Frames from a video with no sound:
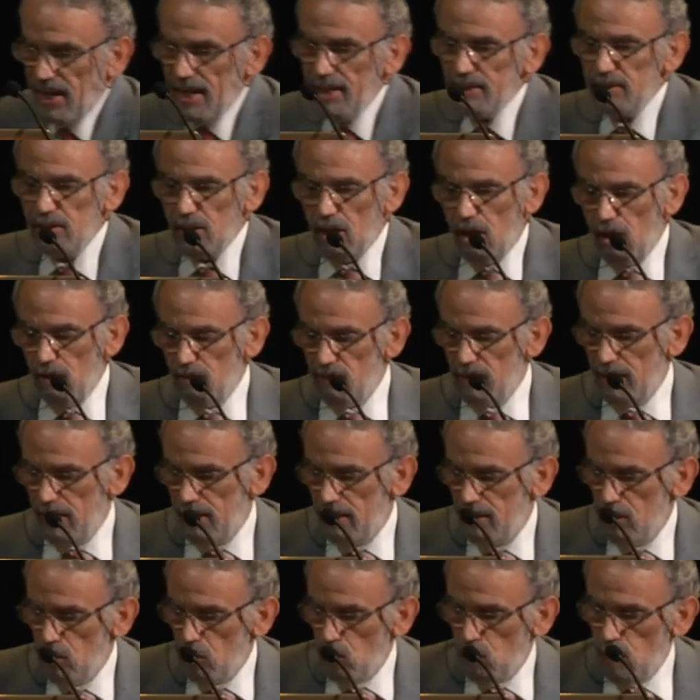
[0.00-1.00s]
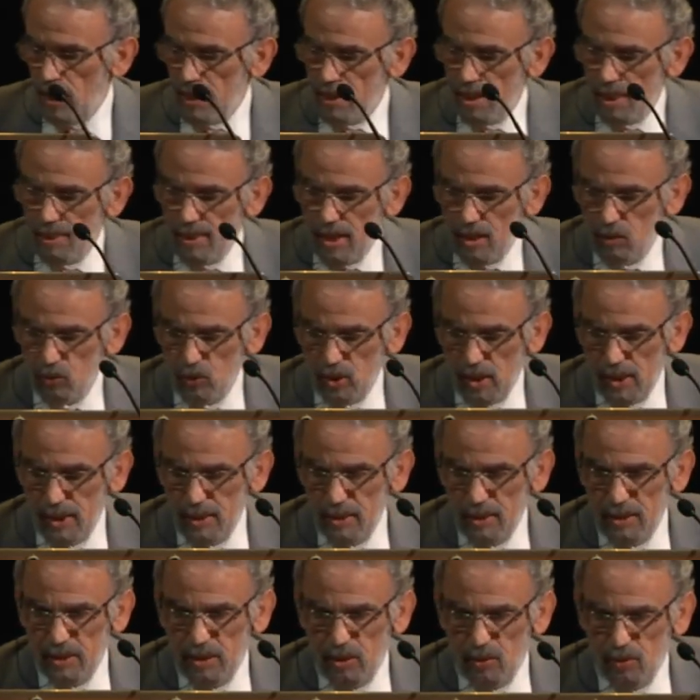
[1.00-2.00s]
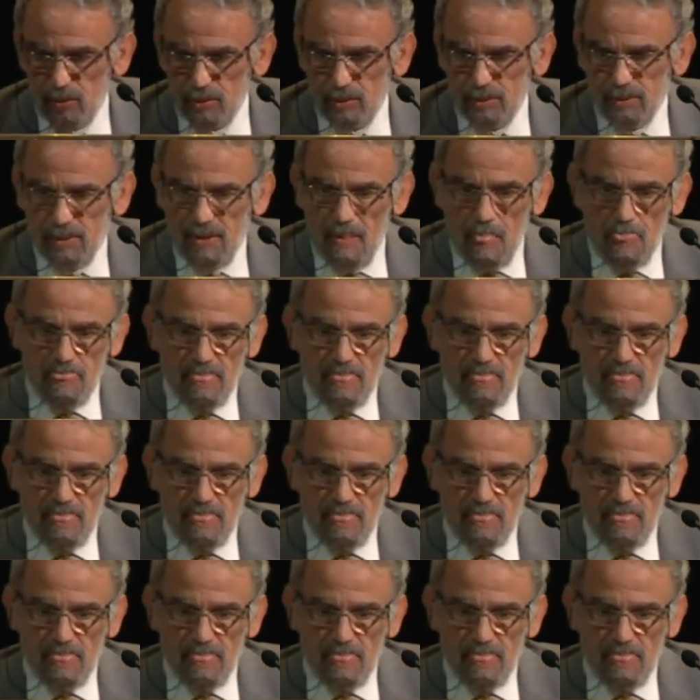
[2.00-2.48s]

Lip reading: race of the 1,000 euros.